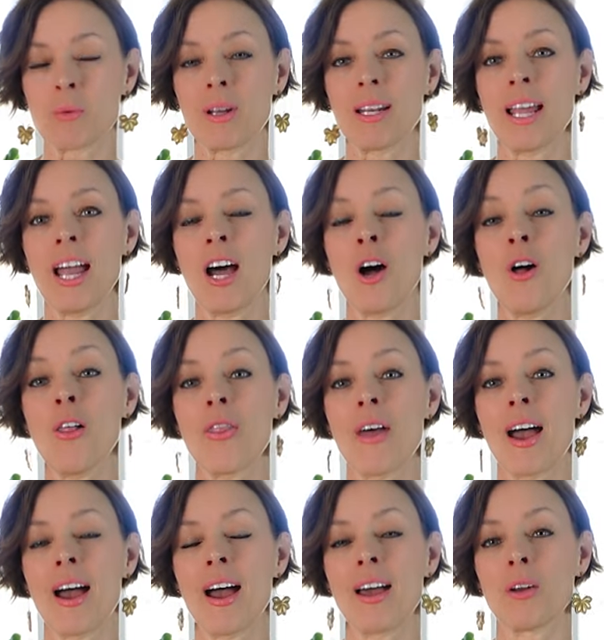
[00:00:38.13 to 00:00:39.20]
But now
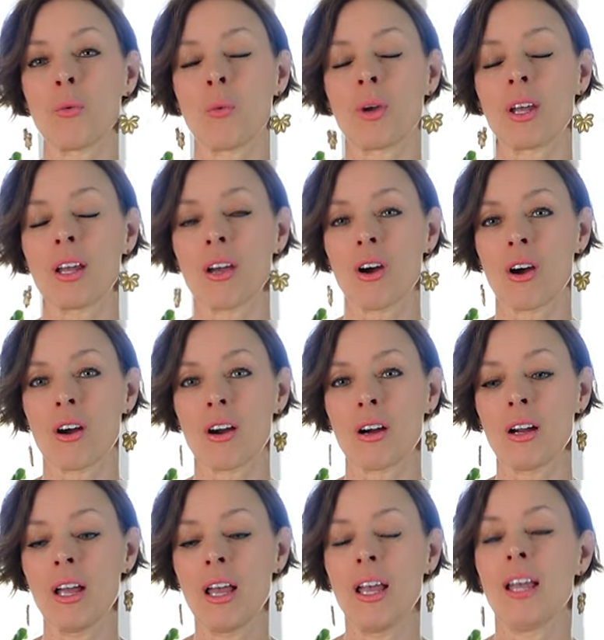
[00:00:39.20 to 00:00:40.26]
that we are